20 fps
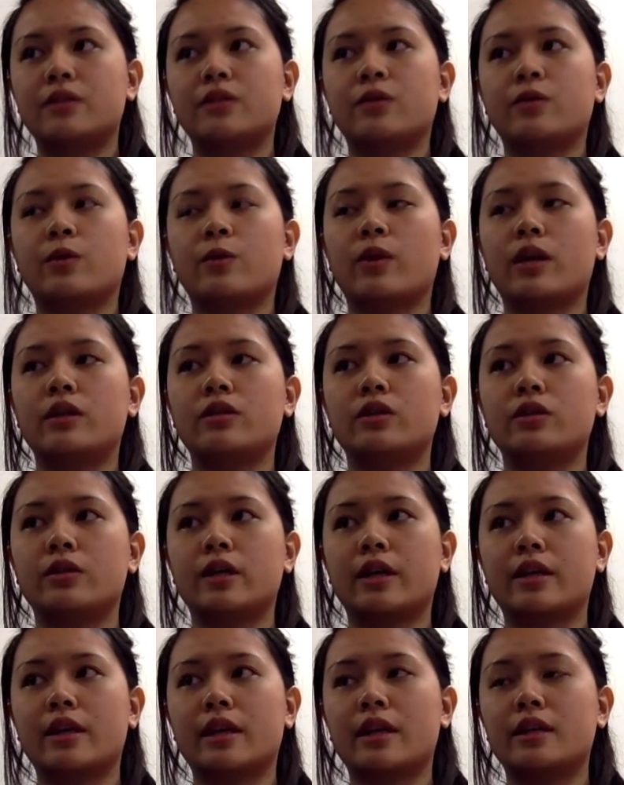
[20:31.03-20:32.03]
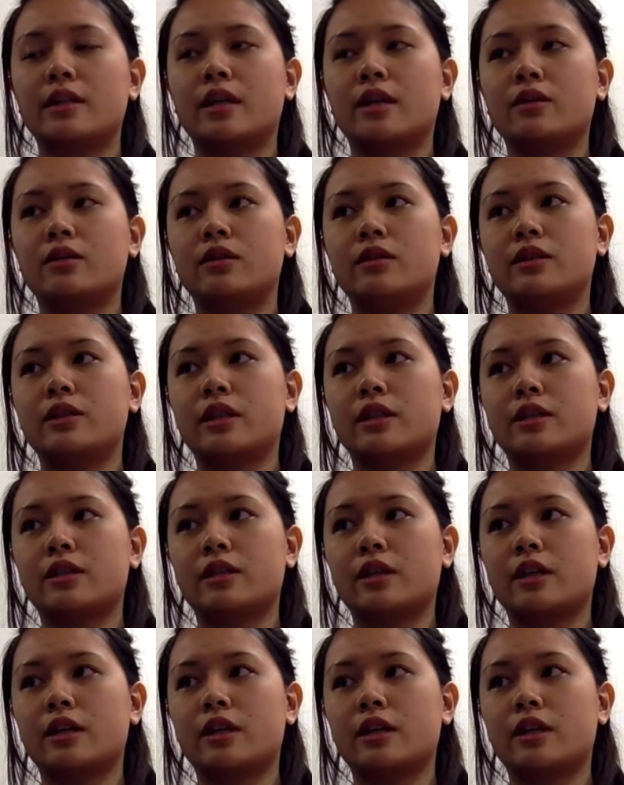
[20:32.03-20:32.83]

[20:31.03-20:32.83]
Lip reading: so we wanted to get that down to 6,000.